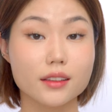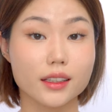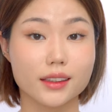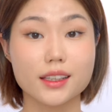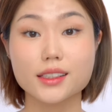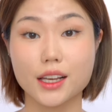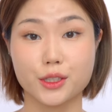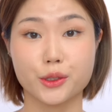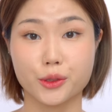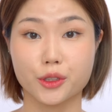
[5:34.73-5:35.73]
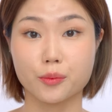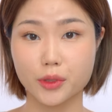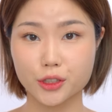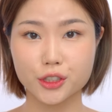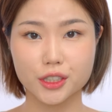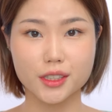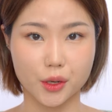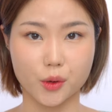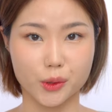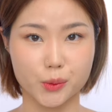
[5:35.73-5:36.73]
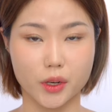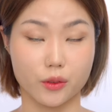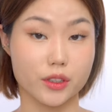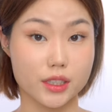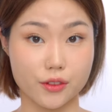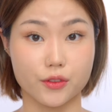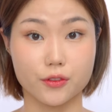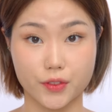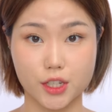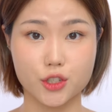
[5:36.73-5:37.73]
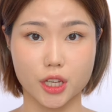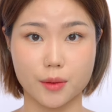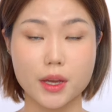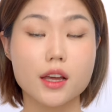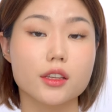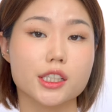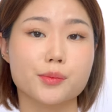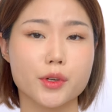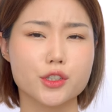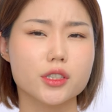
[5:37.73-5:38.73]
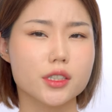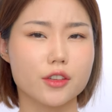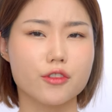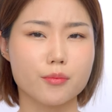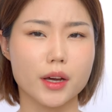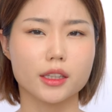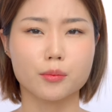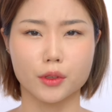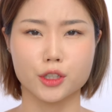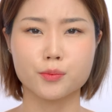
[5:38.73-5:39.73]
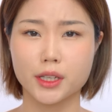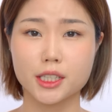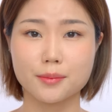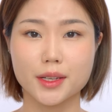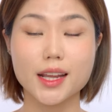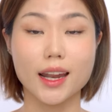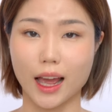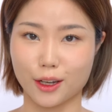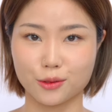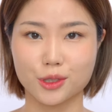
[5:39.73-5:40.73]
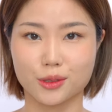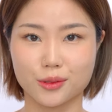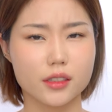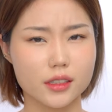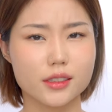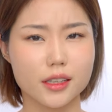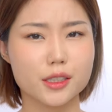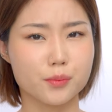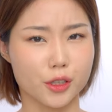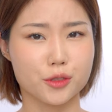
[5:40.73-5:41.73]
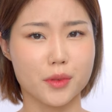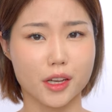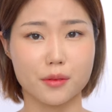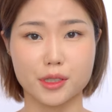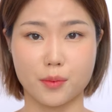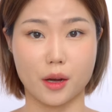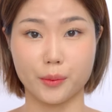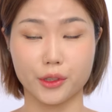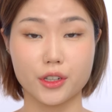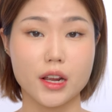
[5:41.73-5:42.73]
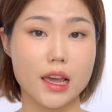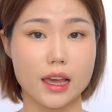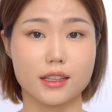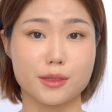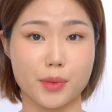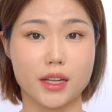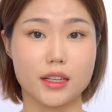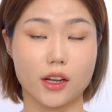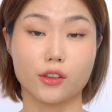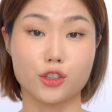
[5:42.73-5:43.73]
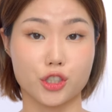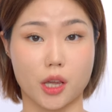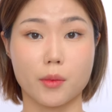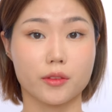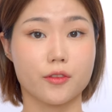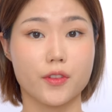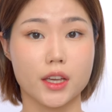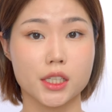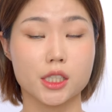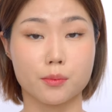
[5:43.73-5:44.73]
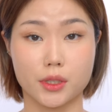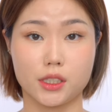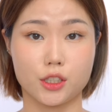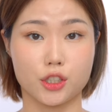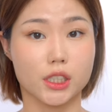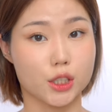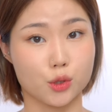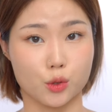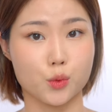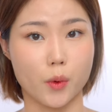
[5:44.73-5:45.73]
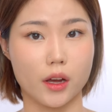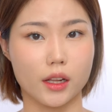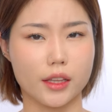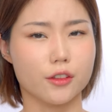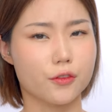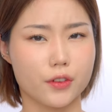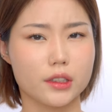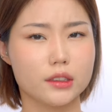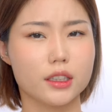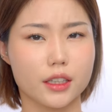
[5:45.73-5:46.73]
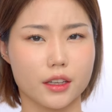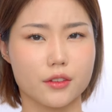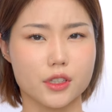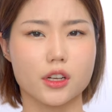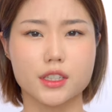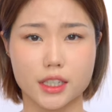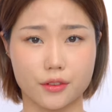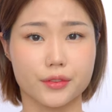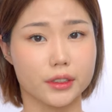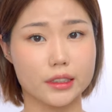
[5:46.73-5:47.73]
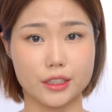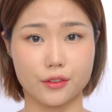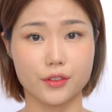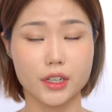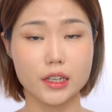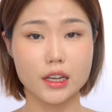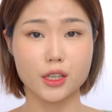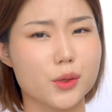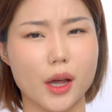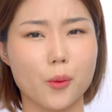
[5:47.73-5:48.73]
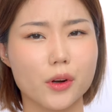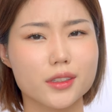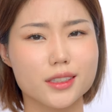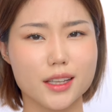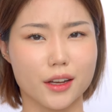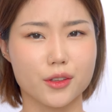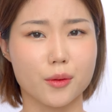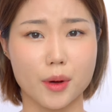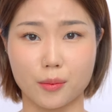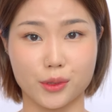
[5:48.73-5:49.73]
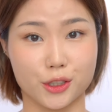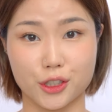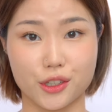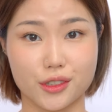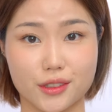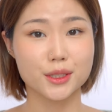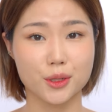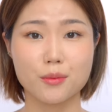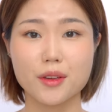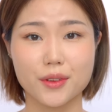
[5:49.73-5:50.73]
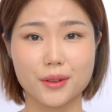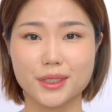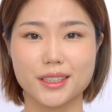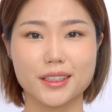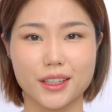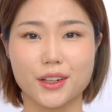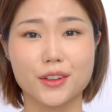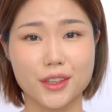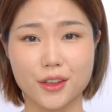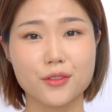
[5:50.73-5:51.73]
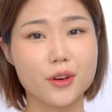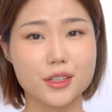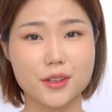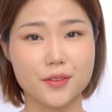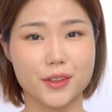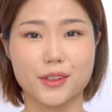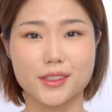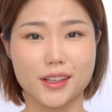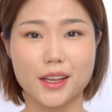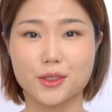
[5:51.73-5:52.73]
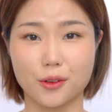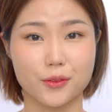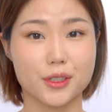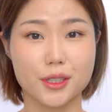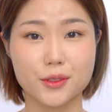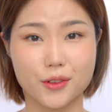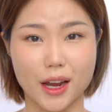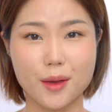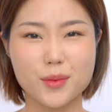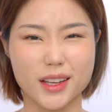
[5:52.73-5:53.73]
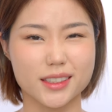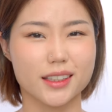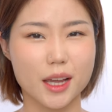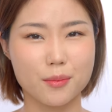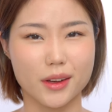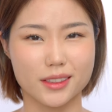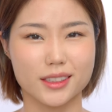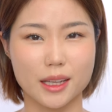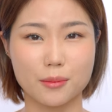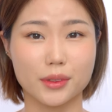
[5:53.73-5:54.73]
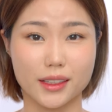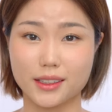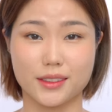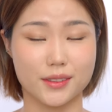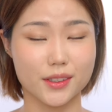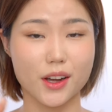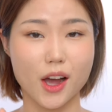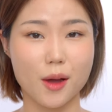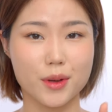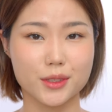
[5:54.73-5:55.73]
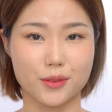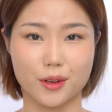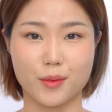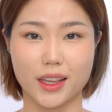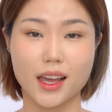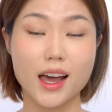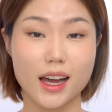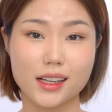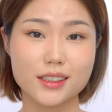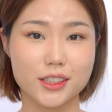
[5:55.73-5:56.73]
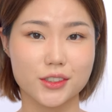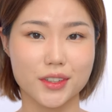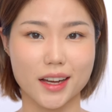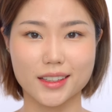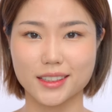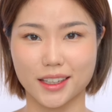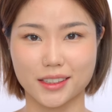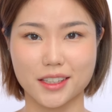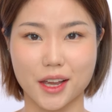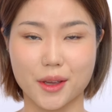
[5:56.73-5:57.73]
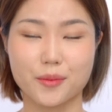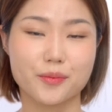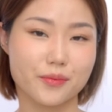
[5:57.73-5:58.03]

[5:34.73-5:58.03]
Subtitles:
Like this, I showed you the blushes that goes well with different face shape, the expressions given by the blush placement, and how to. These days, blush makeup is popular, and depending on the shape of the face, the position it suits well, and the feeling it gives are definitely different, so I wanted to tell you about blusher. So my video is still here. Thank you for watching my video today. Don't forget to subscribe, press the like buttons, and please leave some comments for me. I'll see you guys next time.